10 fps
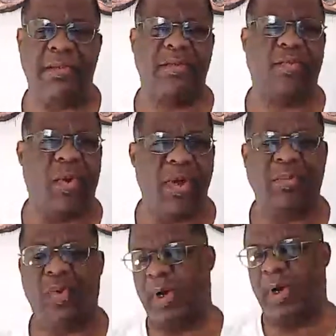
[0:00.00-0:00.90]
Just one
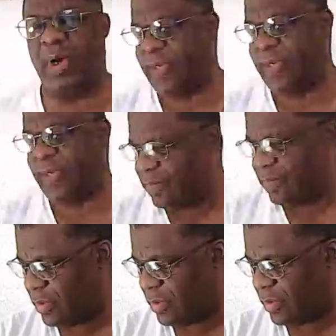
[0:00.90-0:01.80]
more update,
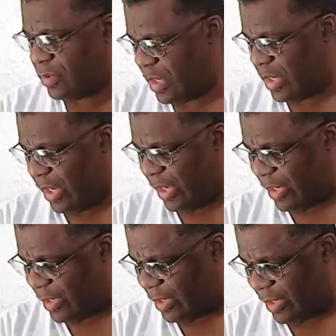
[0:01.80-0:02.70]

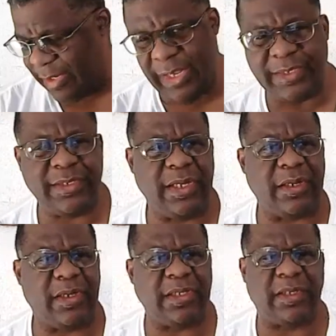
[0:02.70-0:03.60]
and that's it.
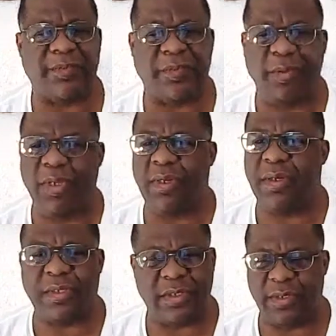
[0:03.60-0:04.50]
That's it for me.
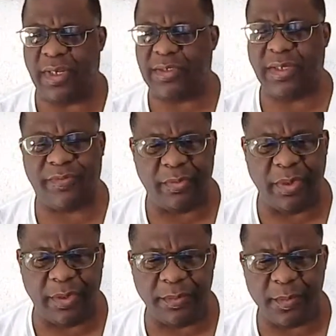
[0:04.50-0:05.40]
That's it for me.